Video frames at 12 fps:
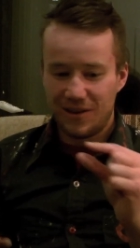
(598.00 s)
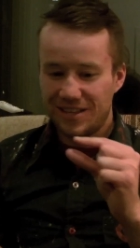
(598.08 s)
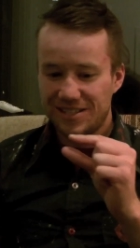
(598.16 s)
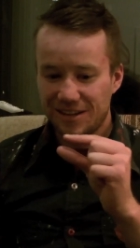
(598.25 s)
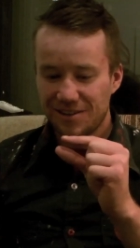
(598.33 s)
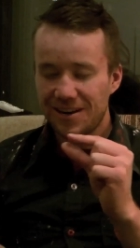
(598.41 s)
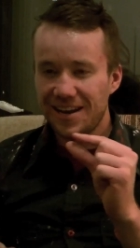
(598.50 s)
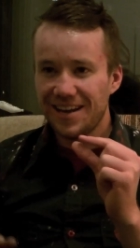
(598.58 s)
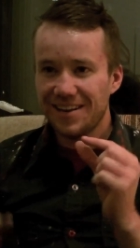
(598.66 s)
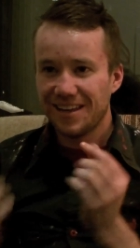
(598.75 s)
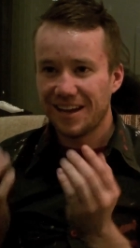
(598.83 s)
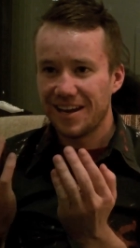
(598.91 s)
Its other
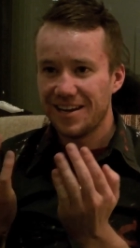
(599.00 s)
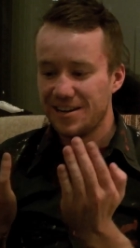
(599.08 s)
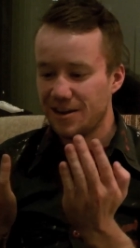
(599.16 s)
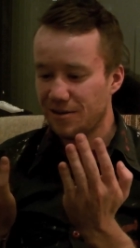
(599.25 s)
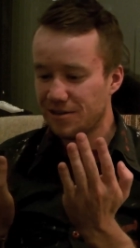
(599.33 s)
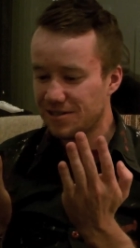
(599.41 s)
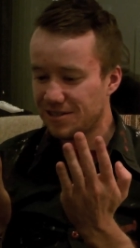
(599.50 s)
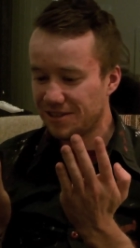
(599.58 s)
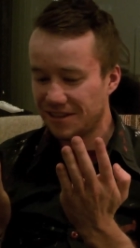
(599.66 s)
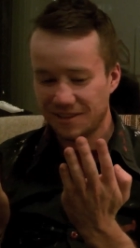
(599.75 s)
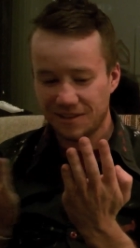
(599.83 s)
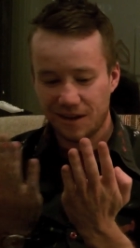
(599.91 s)
hand, like I didn't notice
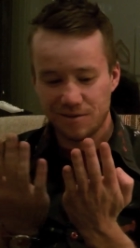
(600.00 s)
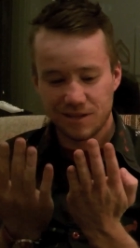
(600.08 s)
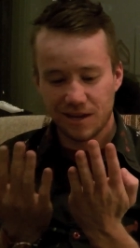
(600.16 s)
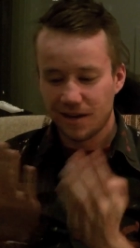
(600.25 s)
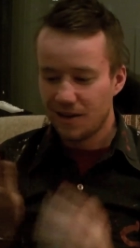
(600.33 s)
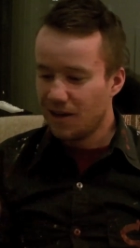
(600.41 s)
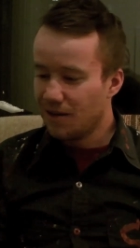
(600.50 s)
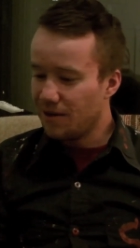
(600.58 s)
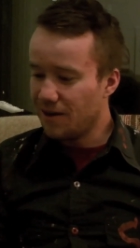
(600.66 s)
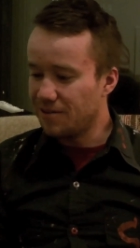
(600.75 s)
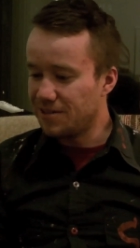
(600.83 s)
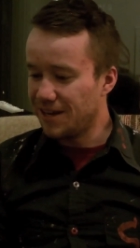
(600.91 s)
until I looked. I was like,
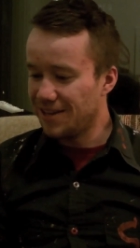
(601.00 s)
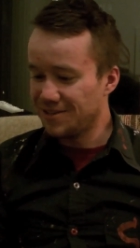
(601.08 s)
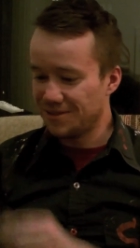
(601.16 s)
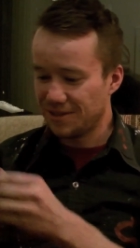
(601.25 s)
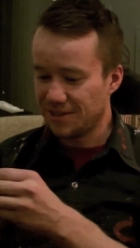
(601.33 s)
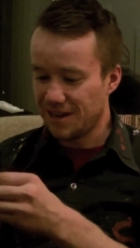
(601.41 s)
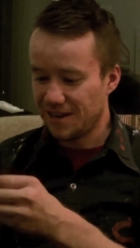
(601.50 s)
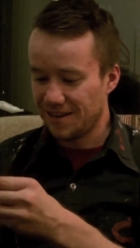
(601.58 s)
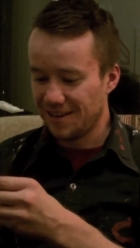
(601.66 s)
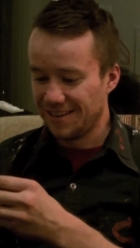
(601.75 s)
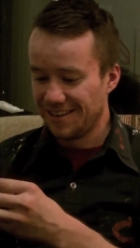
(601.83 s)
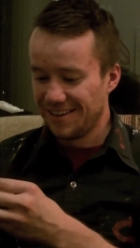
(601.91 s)
wow, its hand's really tiny.